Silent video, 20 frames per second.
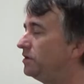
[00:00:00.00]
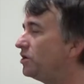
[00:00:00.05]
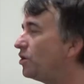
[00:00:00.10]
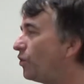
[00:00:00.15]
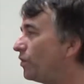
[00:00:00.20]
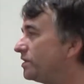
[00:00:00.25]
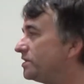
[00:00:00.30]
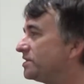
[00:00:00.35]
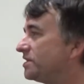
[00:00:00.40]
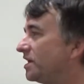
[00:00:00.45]
No
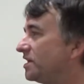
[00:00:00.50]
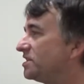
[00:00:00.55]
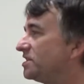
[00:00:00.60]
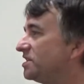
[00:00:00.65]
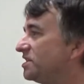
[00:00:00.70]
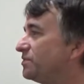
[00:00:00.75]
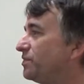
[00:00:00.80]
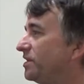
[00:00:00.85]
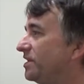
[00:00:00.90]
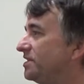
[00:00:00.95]
one says
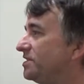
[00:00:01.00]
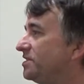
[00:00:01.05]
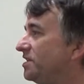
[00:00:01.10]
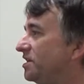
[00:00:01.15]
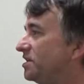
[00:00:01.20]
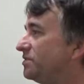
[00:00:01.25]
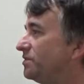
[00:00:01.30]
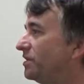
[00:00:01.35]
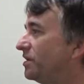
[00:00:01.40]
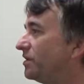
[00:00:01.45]
this, please
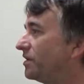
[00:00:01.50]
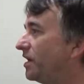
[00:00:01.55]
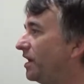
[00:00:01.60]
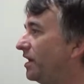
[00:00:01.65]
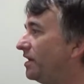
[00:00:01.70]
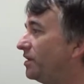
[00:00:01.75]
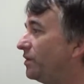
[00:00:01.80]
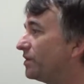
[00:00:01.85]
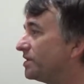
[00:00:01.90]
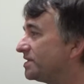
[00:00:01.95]
teach me,
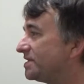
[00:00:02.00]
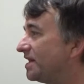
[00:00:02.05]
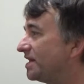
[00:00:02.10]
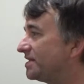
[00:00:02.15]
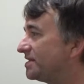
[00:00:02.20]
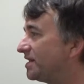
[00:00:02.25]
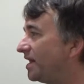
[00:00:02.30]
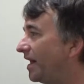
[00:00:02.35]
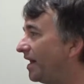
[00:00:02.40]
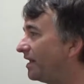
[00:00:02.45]
okay? No one
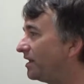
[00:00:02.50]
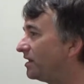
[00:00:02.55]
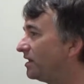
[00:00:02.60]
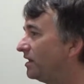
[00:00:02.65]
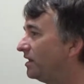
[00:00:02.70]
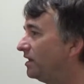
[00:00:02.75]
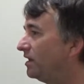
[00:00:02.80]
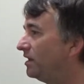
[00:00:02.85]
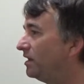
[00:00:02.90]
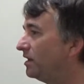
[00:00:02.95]
says that.
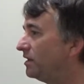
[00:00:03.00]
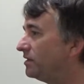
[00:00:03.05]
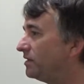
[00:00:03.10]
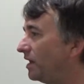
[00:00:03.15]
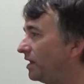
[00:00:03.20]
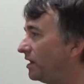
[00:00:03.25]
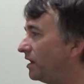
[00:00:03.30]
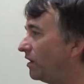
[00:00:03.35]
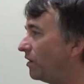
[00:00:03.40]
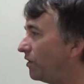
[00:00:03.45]

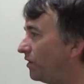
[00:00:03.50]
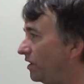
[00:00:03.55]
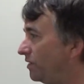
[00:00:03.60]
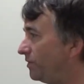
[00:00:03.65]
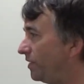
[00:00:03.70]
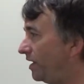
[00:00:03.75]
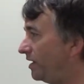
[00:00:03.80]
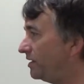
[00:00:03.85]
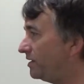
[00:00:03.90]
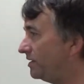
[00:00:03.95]
They
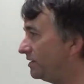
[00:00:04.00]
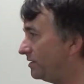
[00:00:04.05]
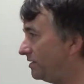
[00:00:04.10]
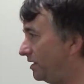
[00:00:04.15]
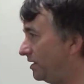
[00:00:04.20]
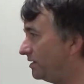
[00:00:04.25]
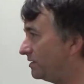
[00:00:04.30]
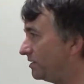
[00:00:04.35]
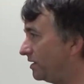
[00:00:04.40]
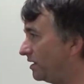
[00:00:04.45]
automatically
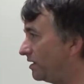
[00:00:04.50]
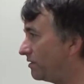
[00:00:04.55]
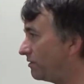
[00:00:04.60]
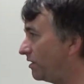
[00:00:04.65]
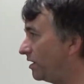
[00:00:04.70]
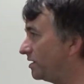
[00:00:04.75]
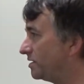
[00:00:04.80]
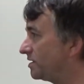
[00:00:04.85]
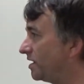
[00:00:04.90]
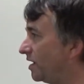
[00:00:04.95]
think that
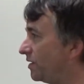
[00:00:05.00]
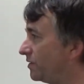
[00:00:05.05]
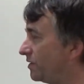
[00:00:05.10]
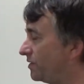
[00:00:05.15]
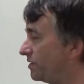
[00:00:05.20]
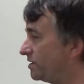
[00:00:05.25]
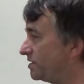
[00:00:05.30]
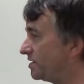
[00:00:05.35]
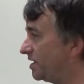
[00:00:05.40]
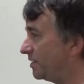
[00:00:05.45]
karate and
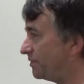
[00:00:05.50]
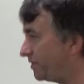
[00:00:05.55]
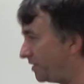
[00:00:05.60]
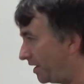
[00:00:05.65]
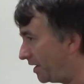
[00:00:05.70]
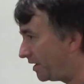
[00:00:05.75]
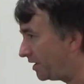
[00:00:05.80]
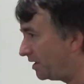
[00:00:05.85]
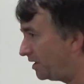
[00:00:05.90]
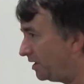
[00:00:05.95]
Taekwondo are the same
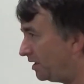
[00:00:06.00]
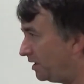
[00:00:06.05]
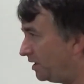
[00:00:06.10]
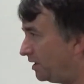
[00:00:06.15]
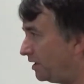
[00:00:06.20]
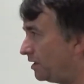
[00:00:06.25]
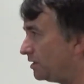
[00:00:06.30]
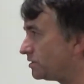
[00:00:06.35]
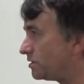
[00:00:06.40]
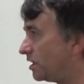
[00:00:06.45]
thing.
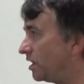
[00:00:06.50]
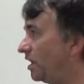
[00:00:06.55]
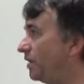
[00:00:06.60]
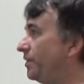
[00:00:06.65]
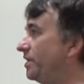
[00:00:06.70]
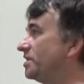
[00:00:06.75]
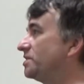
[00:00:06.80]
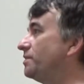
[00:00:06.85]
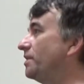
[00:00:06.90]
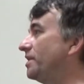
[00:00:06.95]
So let
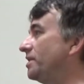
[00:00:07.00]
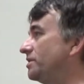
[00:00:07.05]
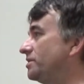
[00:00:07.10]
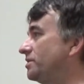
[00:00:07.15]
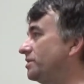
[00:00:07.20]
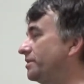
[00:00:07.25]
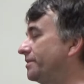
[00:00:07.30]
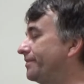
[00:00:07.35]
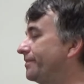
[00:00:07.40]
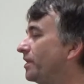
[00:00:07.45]
me explain it
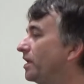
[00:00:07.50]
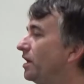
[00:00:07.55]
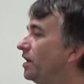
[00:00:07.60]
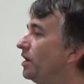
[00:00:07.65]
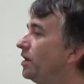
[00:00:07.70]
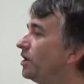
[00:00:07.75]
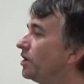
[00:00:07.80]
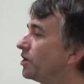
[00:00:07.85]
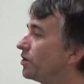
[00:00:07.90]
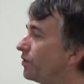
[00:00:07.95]
to you.
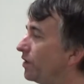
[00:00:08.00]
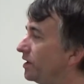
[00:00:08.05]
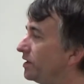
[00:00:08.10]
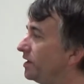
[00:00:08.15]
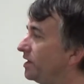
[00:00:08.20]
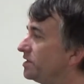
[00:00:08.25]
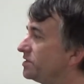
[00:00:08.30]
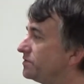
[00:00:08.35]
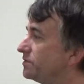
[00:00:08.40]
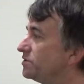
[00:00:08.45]

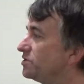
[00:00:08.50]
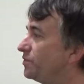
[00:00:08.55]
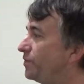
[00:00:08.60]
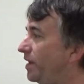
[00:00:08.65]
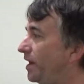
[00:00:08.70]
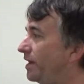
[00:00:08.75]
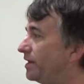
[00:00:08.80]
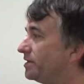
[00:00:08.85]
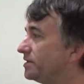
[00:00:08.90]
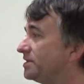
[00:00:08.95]
Karate is from
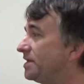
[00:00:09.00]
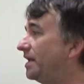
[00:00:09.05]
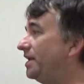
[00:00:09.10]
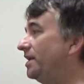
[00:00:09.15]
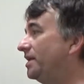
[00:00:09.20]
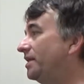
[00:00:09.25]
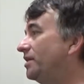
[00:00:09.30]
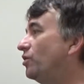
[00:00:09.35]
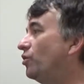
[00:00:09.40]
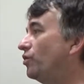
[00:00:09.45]
Japan,
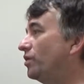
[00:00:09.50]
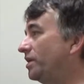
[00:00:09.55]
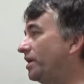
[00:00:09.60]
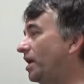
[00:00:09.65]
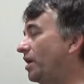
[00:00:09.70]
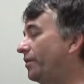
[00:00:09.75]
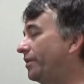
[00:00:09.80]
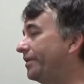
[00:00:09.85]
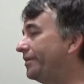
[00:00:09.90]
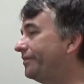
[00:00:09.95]
technically
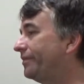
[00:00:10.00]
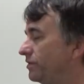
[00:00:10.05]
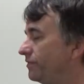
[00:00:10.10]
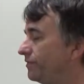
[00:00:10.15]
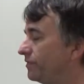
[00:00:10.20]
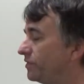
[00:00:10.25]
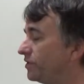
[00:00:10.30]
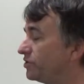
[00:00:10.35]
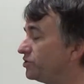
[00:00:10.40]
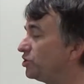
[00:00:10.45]
Okinawa.
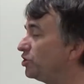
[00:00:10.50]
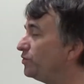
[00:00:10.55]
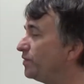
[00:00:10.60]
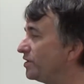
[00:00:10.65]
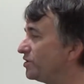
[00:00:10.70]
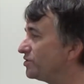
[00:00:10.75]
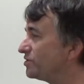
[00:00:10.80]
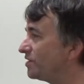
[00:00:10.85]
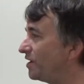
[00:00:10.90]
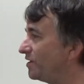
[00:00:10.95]
The two
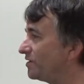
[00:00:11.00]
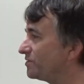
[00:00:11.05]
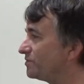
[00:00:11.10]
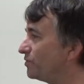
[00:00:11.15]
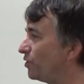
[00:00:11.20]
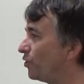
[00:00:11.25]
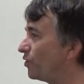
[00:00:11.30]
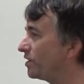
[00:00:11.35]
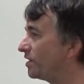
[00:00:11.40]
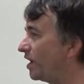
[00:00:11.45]
major styles
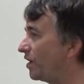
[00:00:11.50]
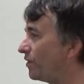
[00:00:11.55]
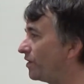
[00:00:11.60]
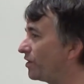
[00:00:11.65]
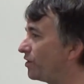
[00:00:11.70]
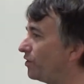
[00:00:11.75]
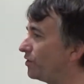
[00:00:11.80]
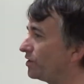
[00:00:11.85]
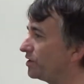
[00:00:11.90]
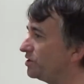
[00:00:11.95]
from
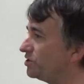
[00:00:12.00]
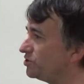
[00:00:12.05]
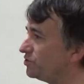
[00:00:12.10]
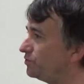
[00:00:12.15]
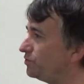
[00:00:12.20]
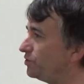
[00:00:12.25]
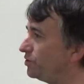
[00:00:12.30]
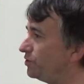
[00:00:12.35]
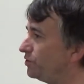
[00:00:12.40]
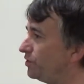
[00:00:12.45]
Okinawa are called
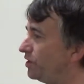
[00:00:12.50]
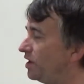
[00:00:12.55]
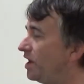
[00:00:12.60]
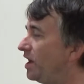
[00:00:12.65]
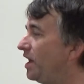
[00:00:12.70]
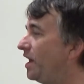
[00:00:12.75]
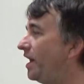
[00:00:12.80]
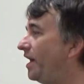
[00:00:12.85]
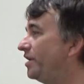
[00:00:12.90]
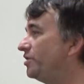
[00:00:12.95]
Isshin-ryu
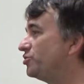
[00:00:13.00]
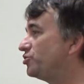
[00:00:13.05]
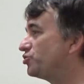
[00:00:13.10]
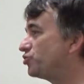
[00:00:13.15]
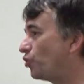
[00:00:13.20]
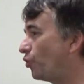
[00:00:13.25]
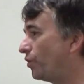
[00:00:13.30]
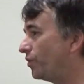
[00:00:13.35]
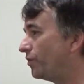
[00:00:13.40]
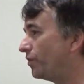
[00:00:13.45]
and
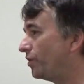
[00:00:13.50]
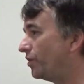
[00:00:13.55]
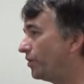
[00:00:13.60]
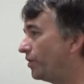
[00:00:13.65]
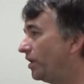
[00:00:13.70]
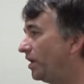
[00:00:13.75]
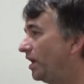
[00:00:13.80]
Shorin-ryu.